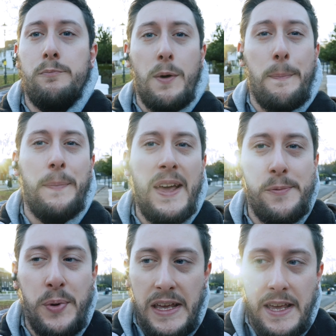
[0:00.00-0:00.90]
but
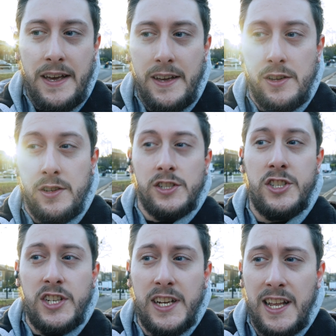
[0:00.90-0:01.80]
maybe
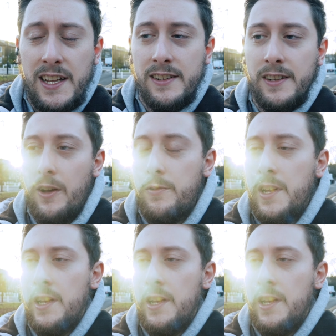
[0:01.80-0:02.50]
shitty? No.